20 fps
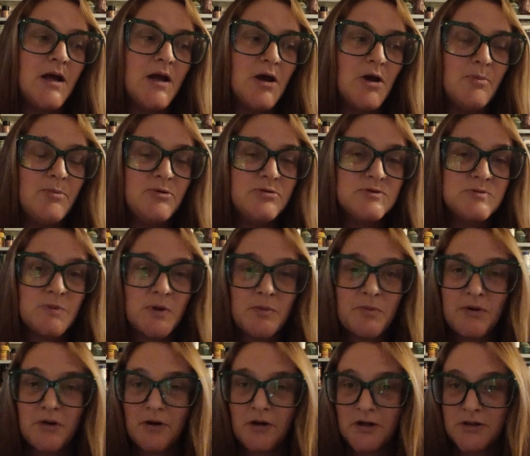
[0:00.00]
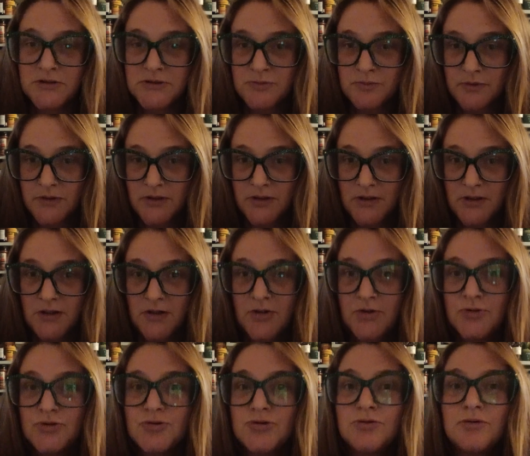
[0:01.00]
Abuse might be a harsh word.
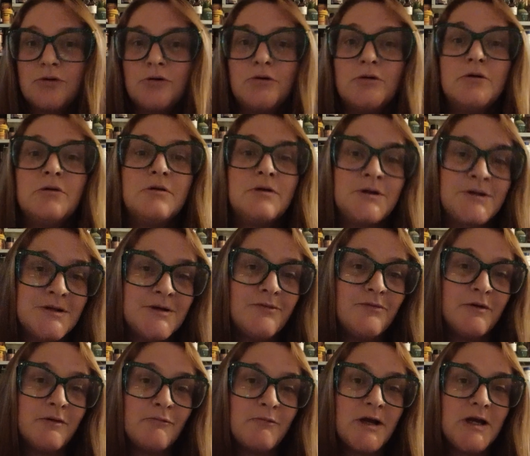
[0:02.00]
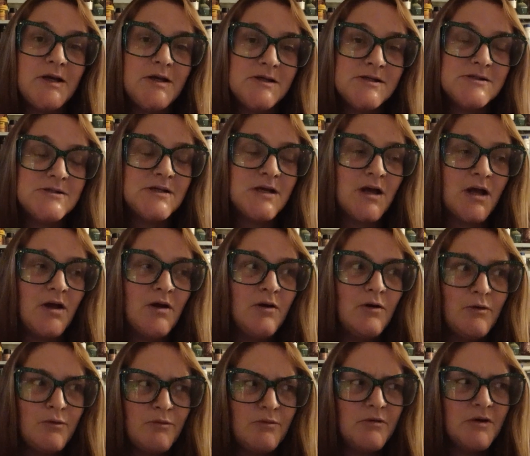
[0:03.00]
Control in different ways.
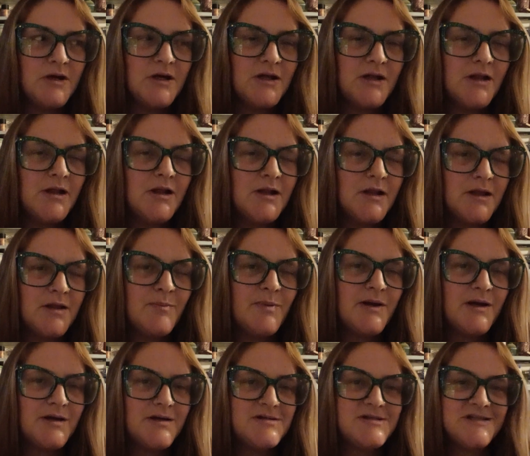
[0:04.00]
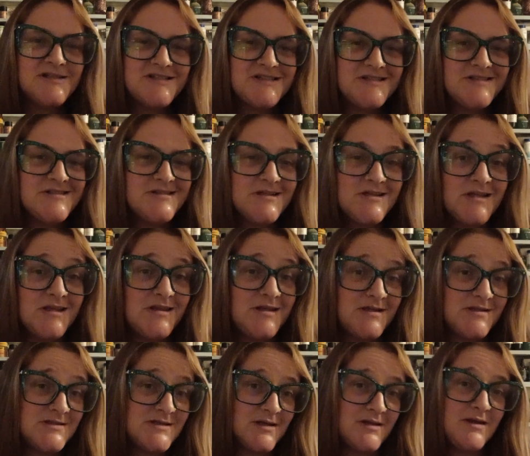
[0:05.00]
Really pay attention to the
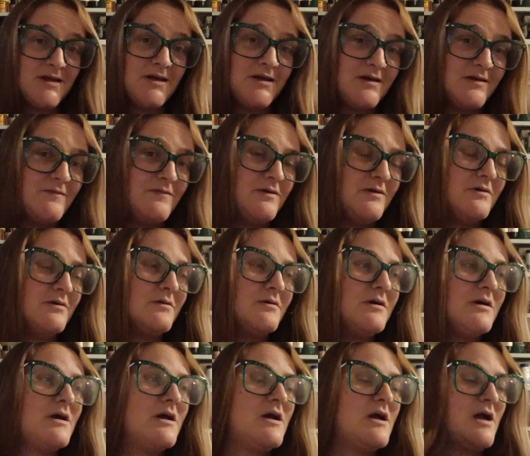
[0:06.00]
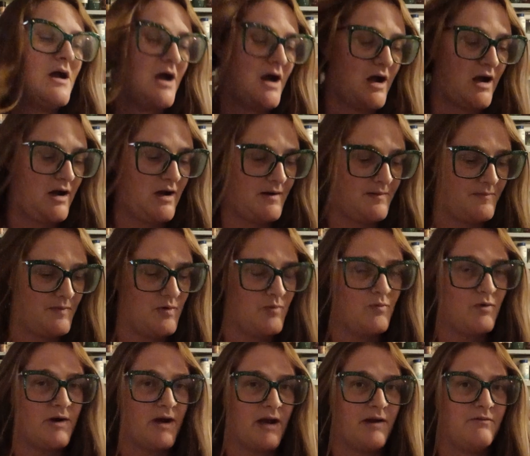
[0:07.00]
things that they give you.
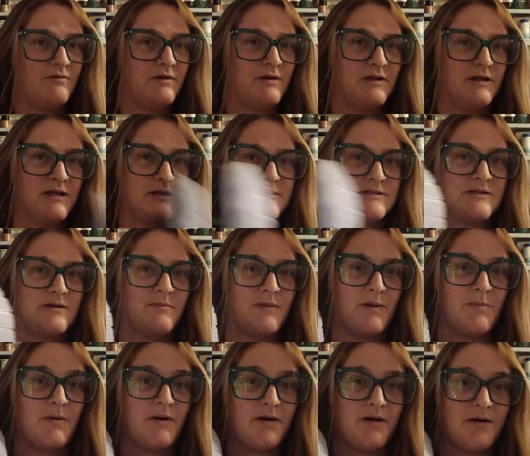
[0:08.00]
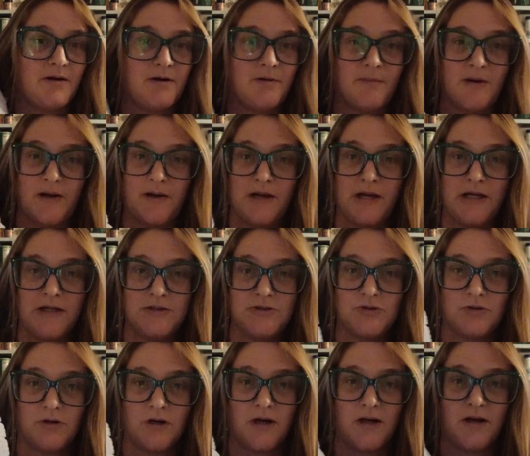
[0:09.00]
When I realized that my
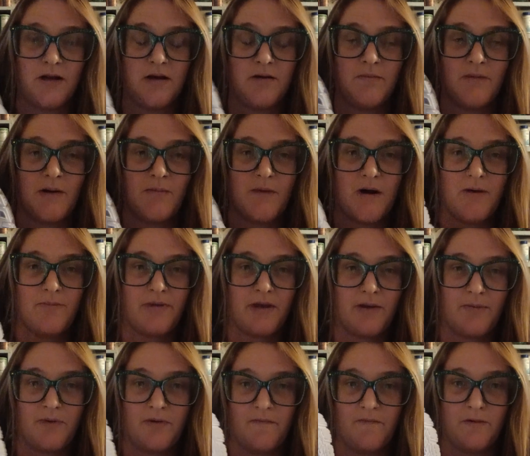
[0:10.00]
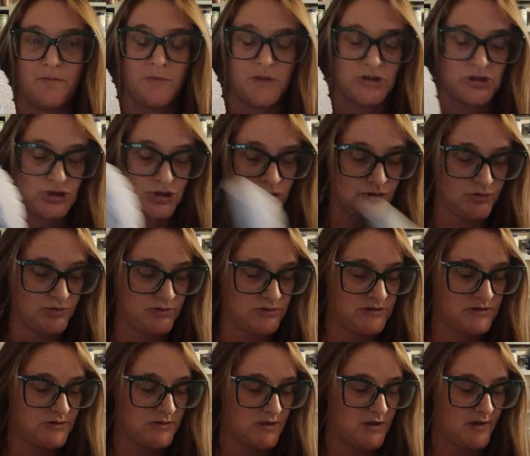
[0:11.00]
Dogon and my mom kept giving me
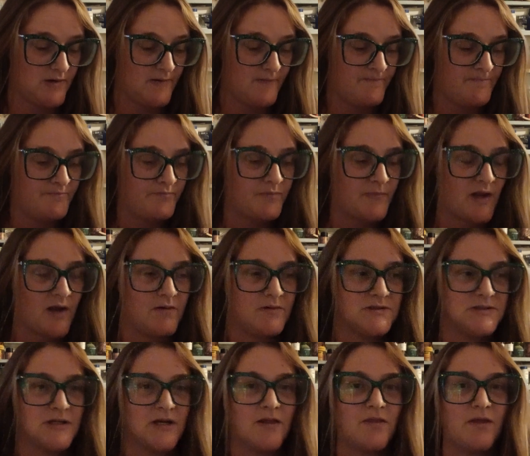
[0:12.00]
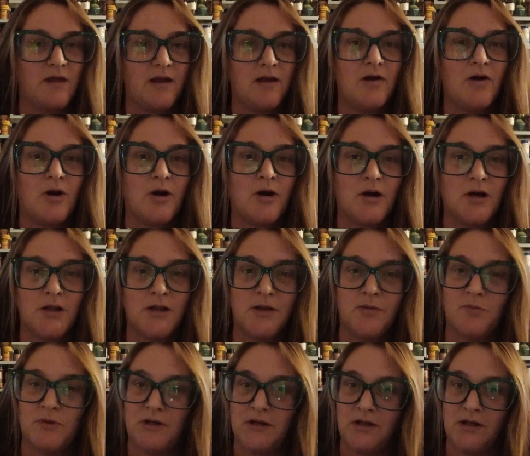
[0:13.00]
shoes, I was like, they are
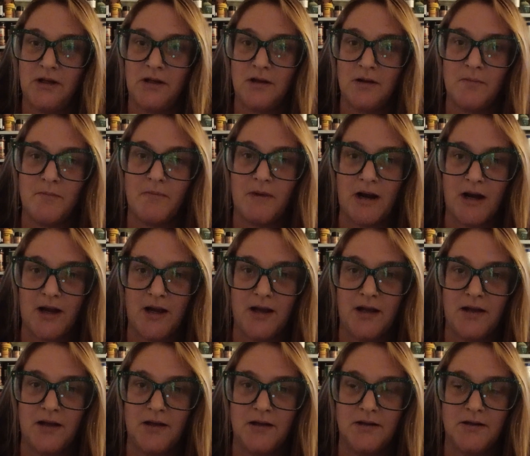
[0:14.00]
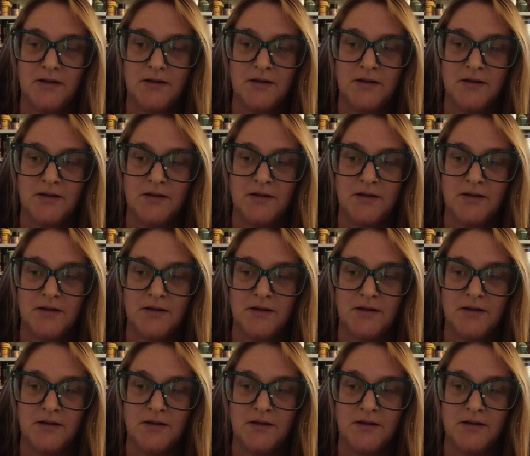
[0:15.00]
limiting my